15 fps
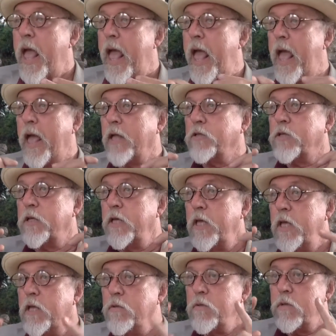And
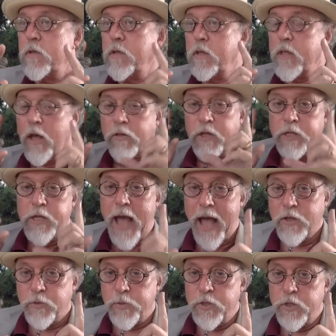now the
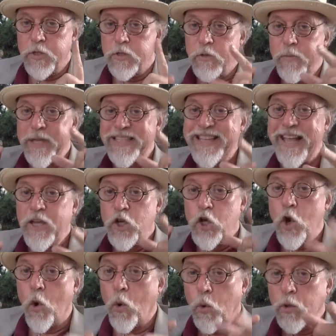attachment system is a
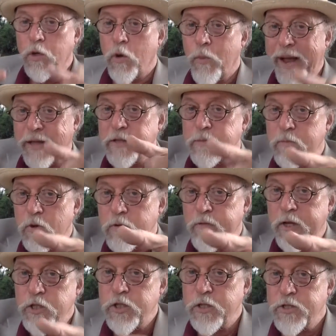goal-corrected
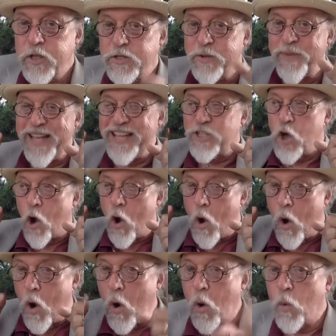motivational system. It's
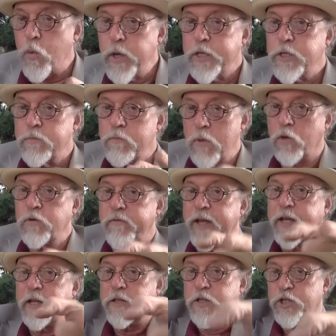always
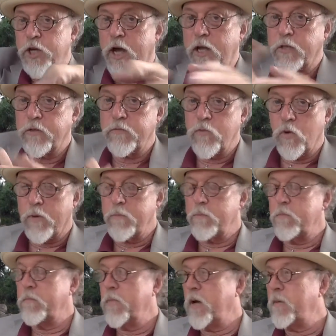motivating the child to form
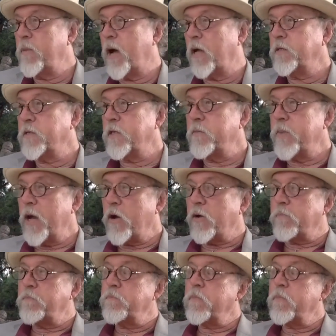a bond to the parent.